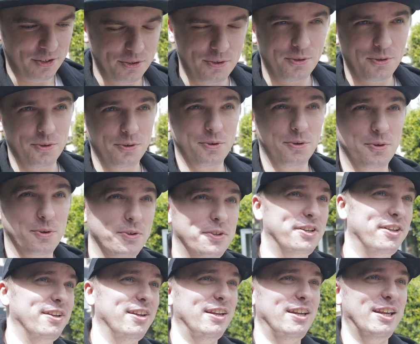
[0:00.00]
to
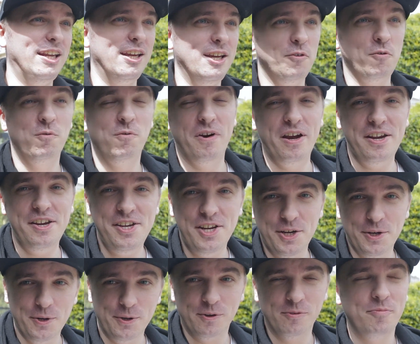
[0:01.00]
the
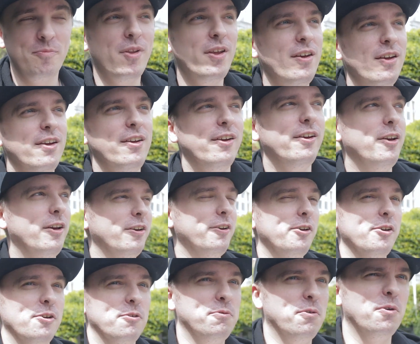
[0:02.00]
venue
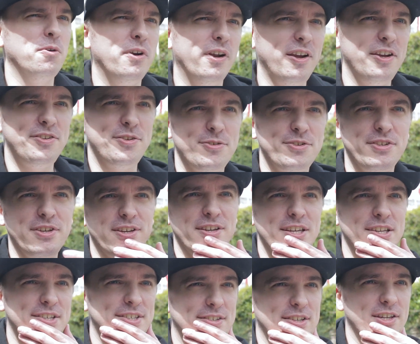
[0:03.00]
for
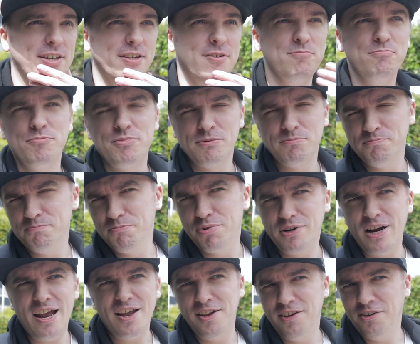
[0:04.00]
ASUS's
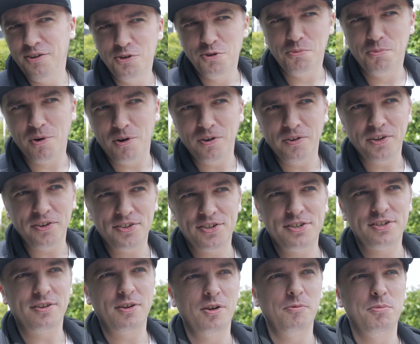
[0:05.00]
brand new
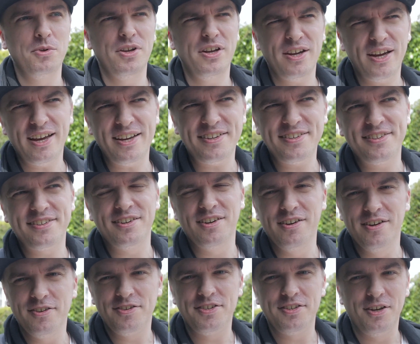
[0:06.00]
products, but I guess
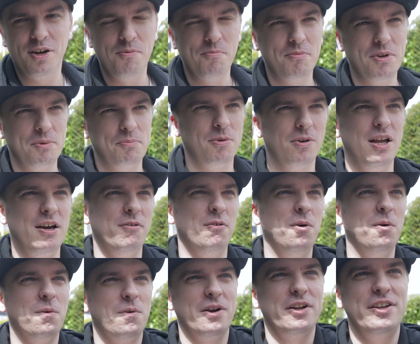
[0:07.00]
some people have
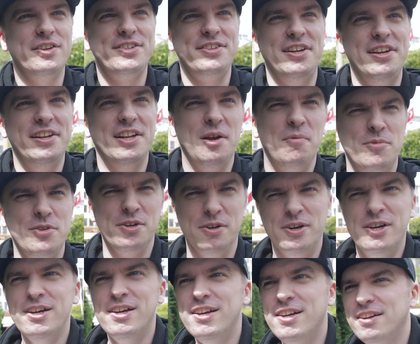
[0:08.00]
already seen them, so
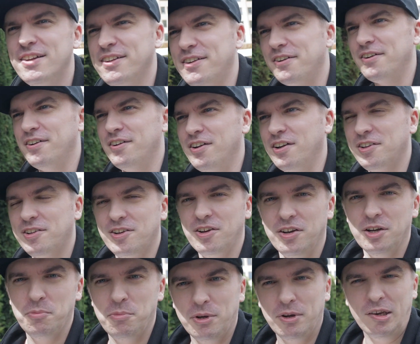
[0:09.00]
they're not
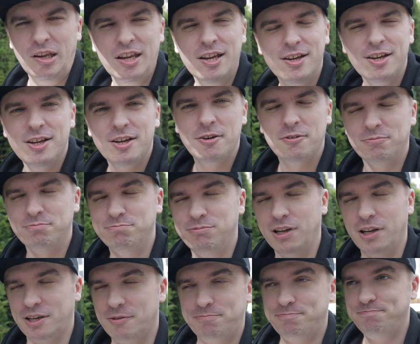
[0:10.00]
gonna be
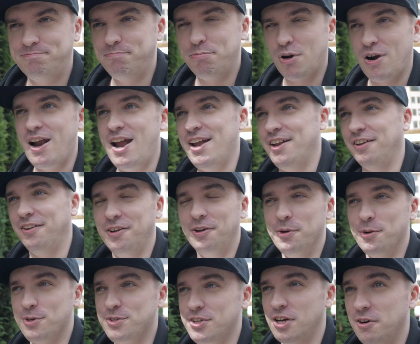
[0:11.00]
like brand
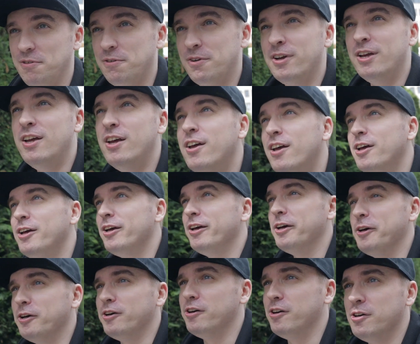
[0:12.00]
new stuff.
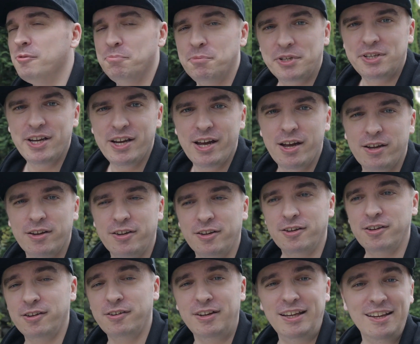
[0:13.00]
But yeah,
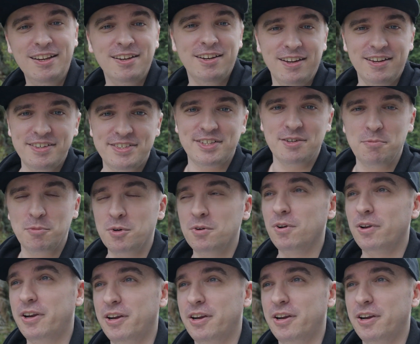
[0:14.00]
in Istanbul